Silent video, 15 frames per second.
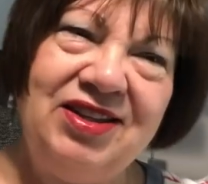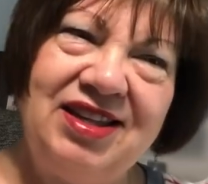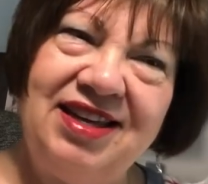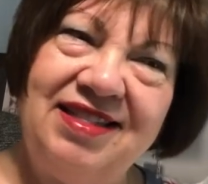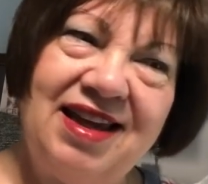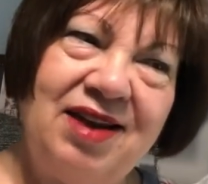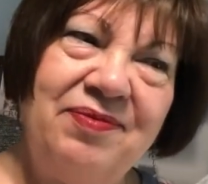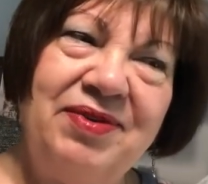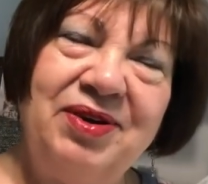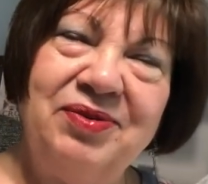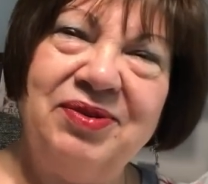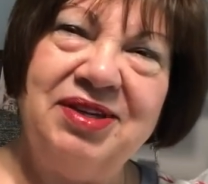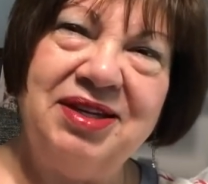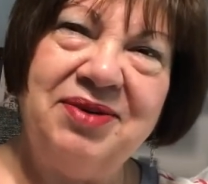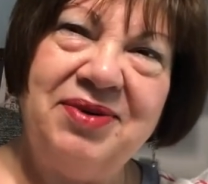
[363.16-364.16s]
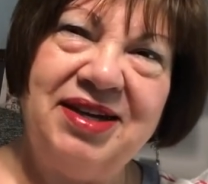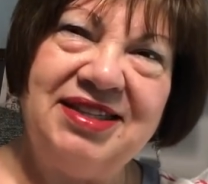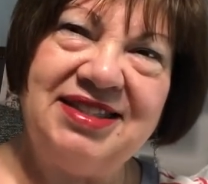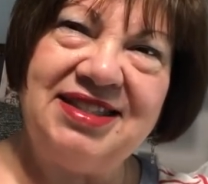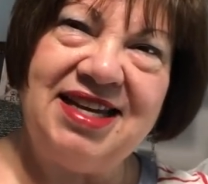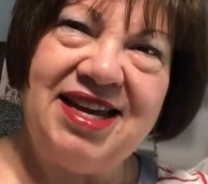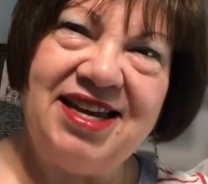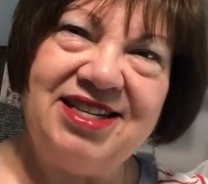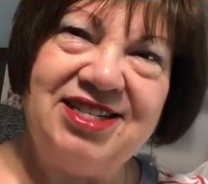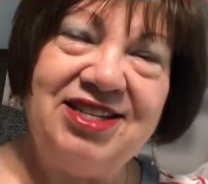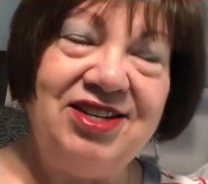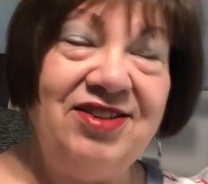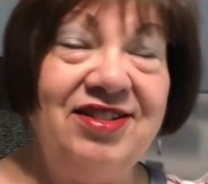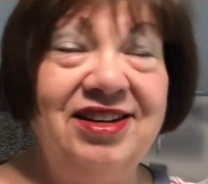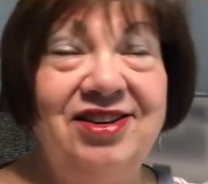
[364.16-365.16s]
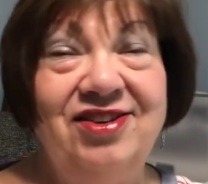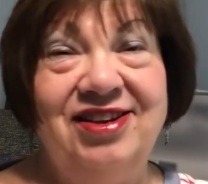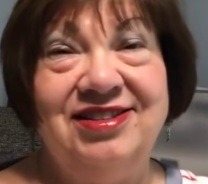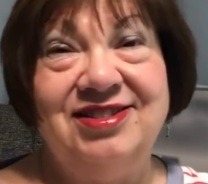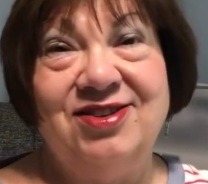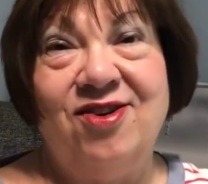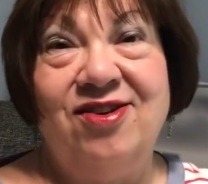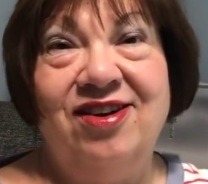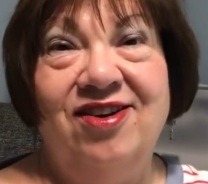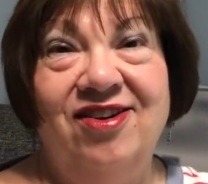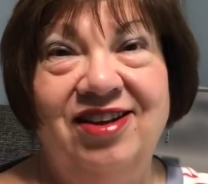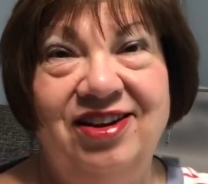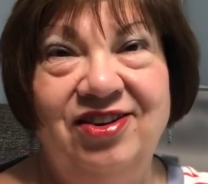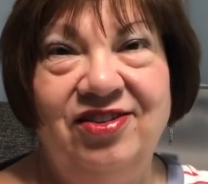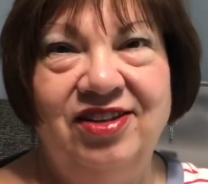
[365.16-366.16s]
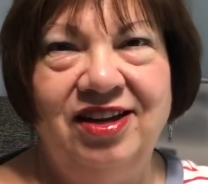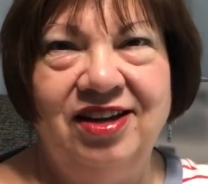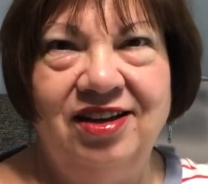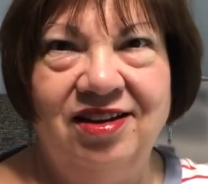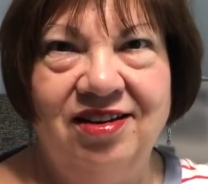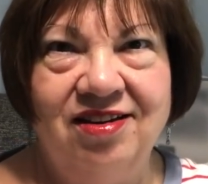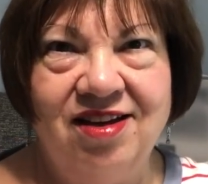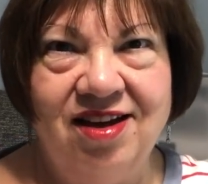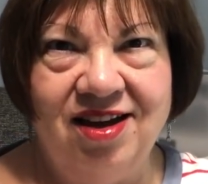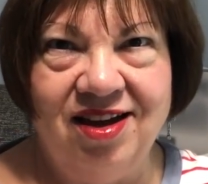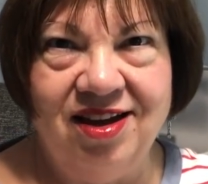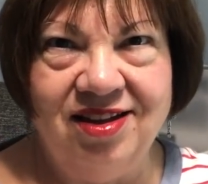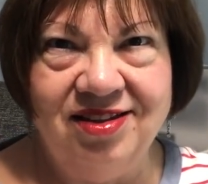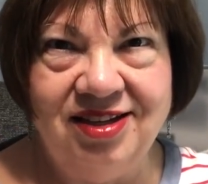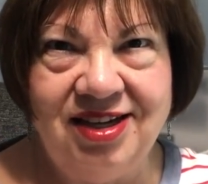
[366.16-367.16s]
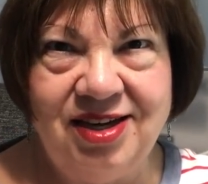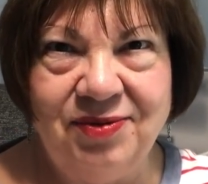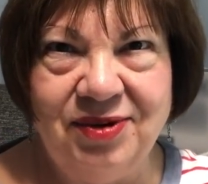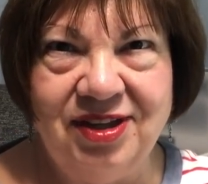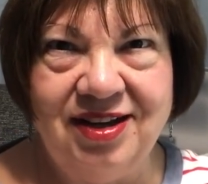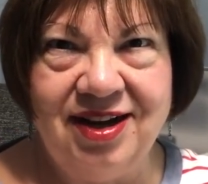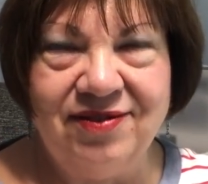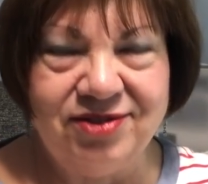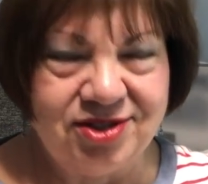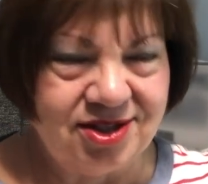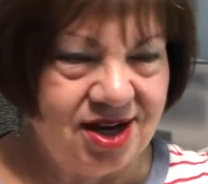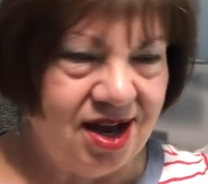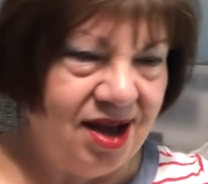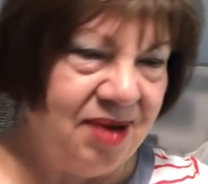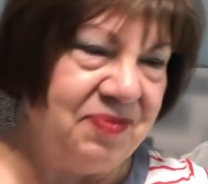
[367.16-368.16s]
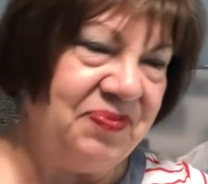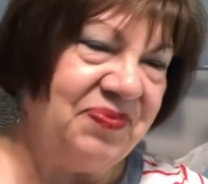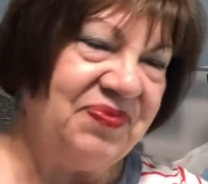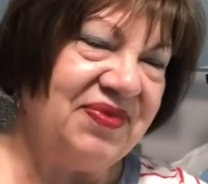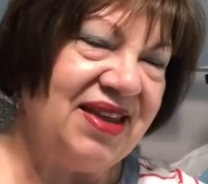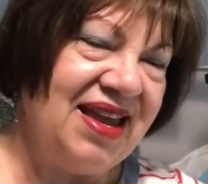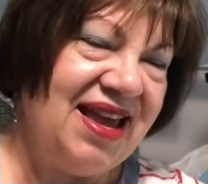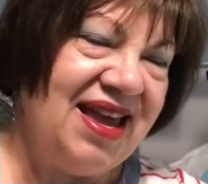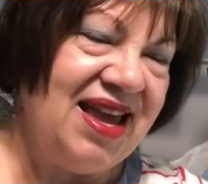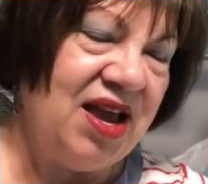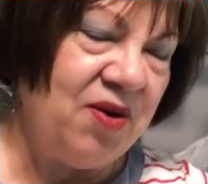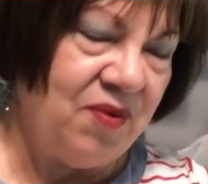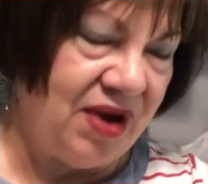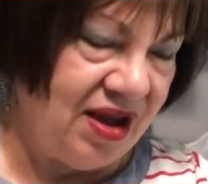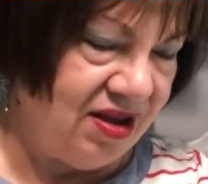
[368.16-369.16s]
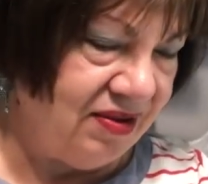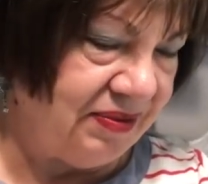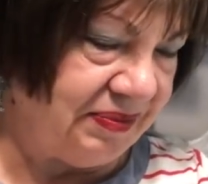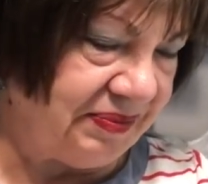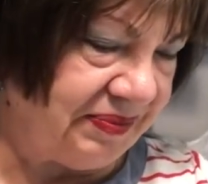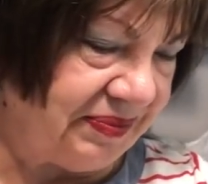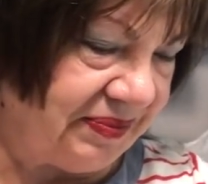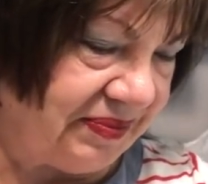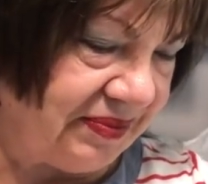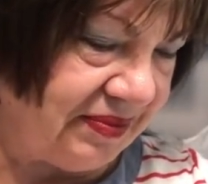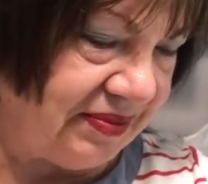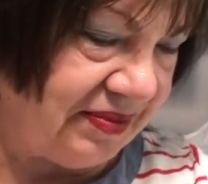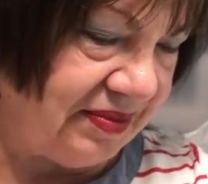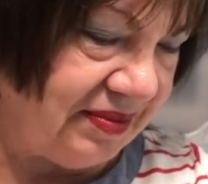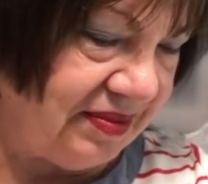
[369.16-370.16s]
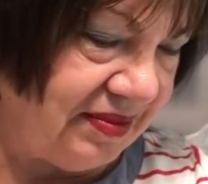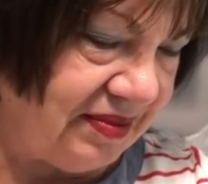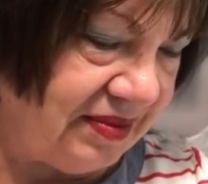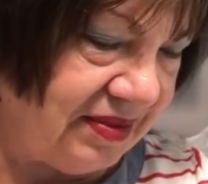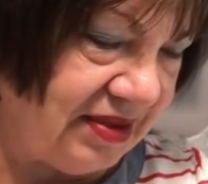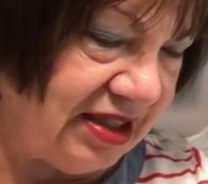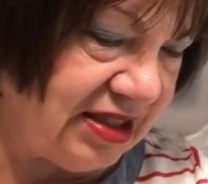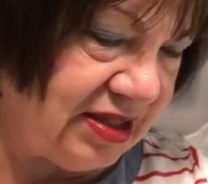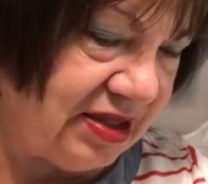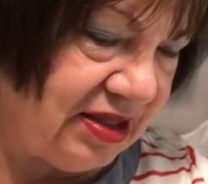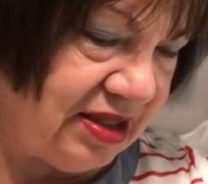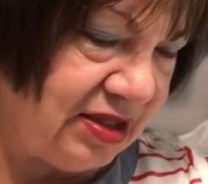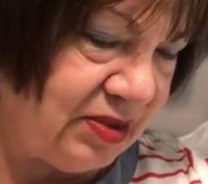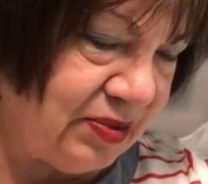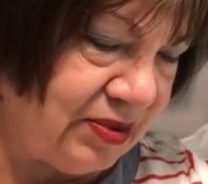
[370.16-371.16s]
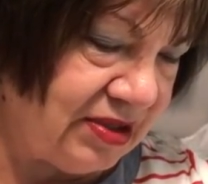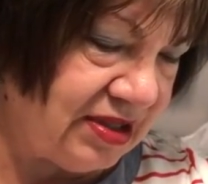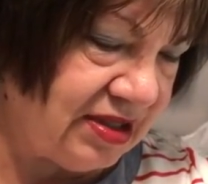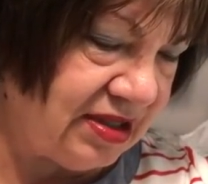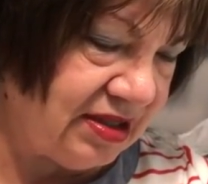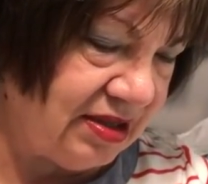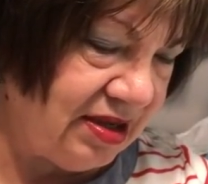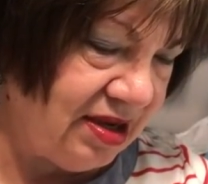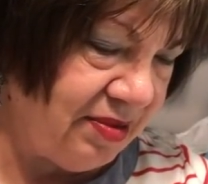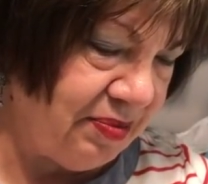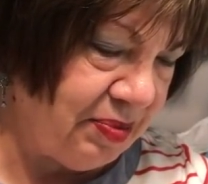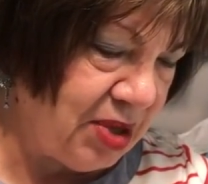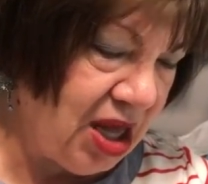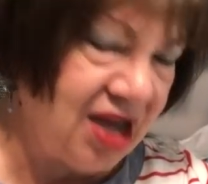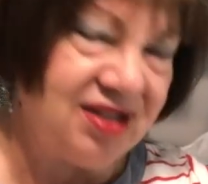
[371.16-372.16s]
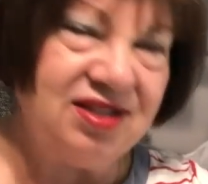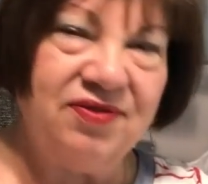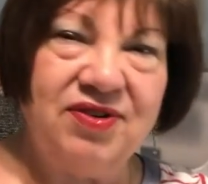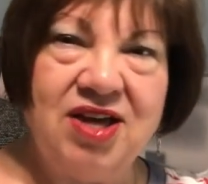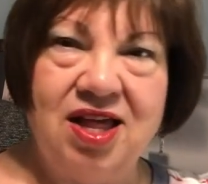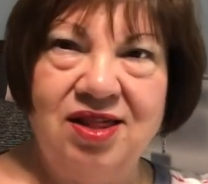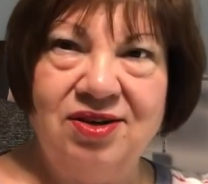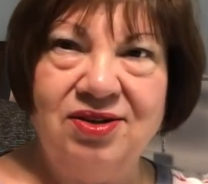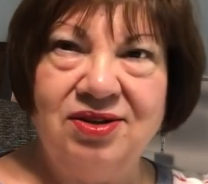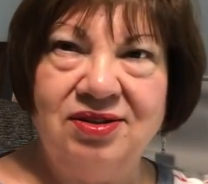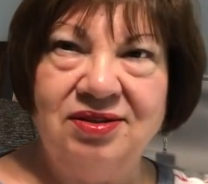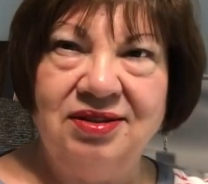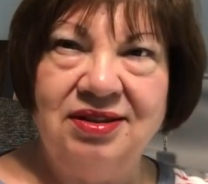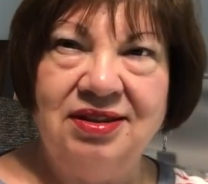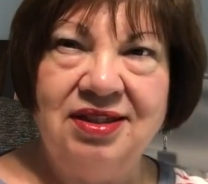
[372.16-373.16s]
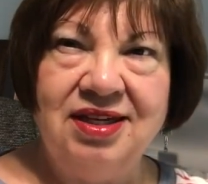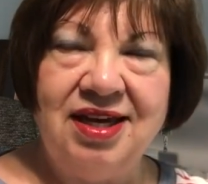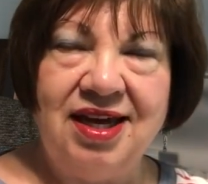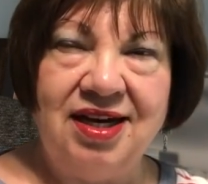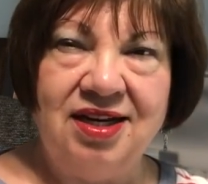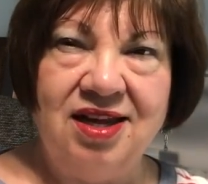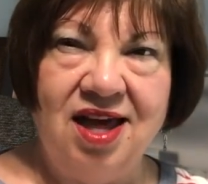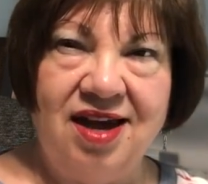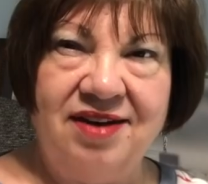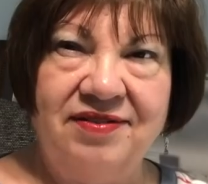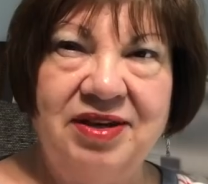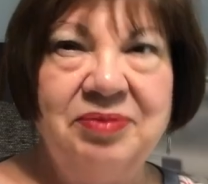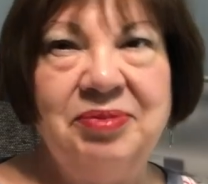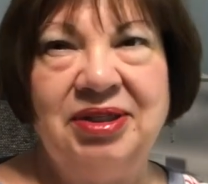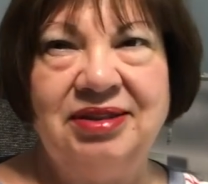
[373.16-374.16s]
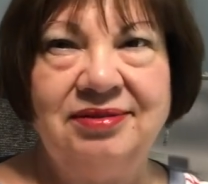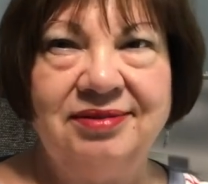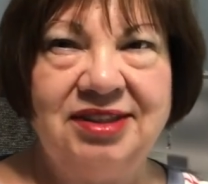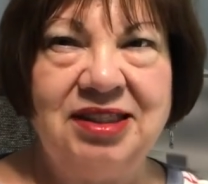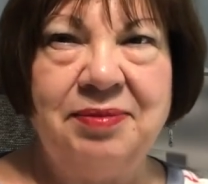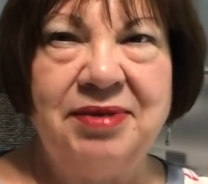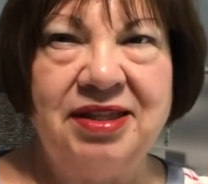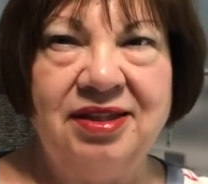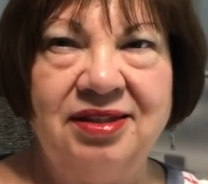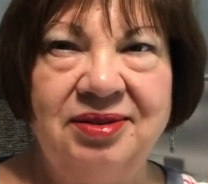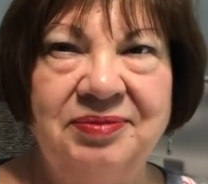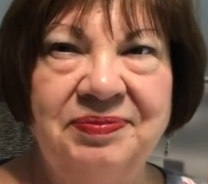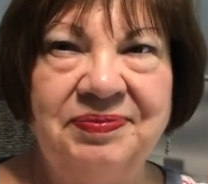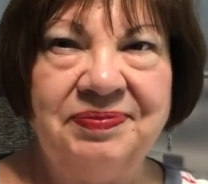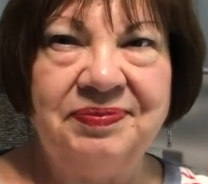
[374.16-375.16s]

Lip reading: you think that'll be a really quick stitch, and then you get started on it and you think, golly, will it ever stop? Well, this was blocks of color in a lot of it, but some of the